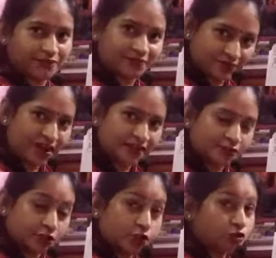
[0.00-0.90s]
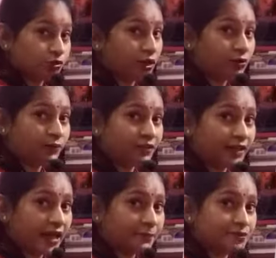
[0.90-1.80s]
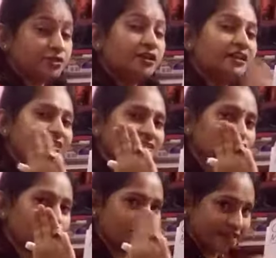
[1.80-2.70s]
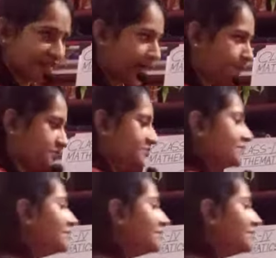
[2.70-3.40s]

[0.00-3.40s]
Right? So, how many gaps? 3 gaps.